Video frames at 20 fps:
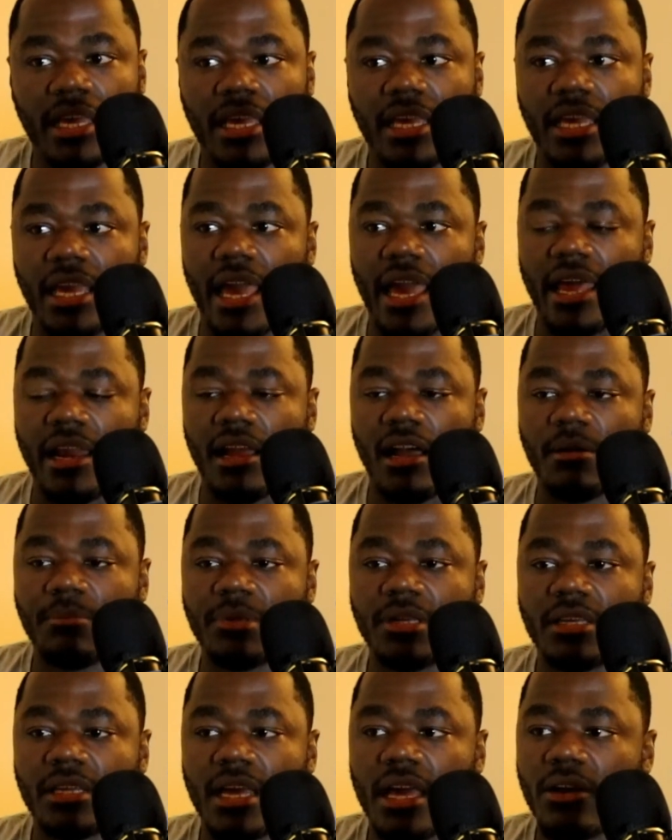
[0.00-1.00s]
He had an
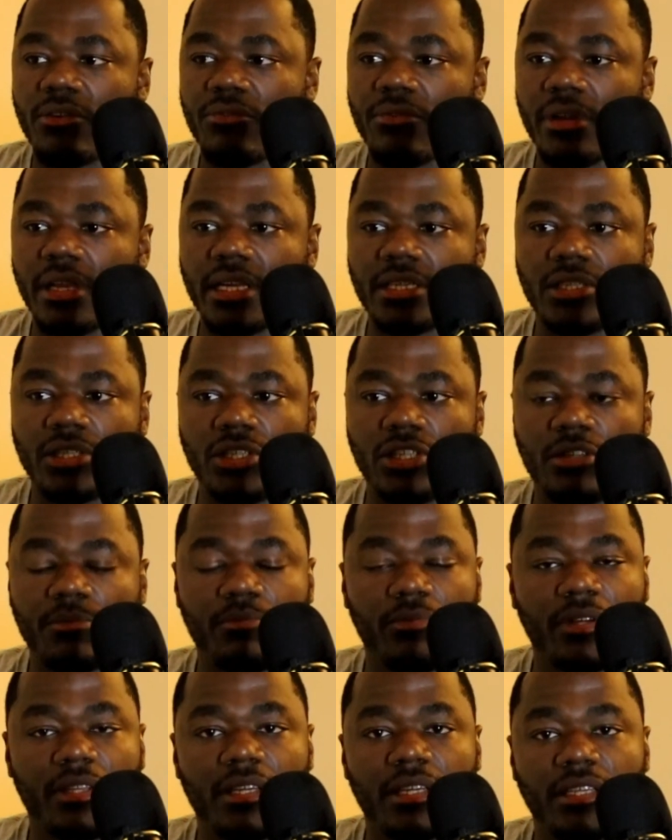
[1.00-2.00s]
up and down
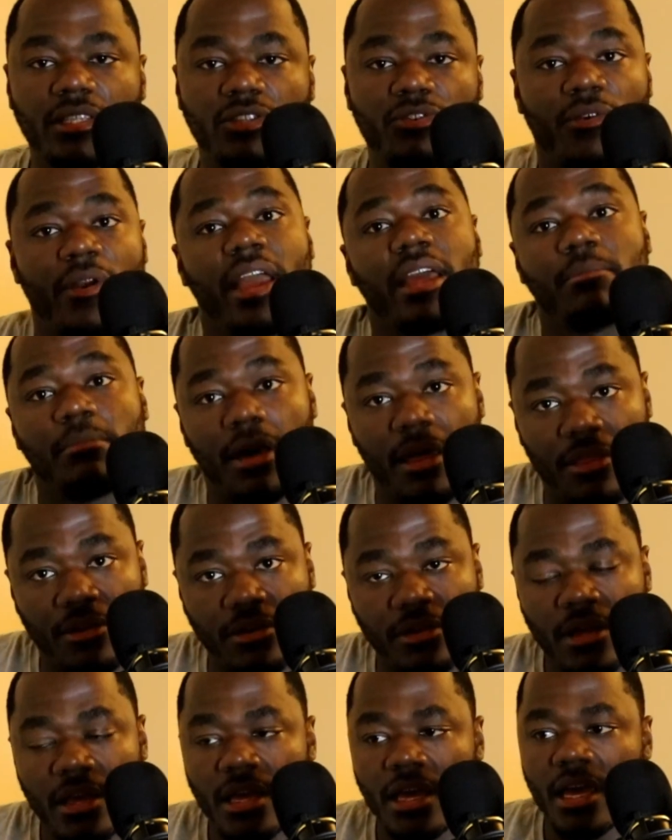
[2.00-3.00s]
relationship with his grandmother.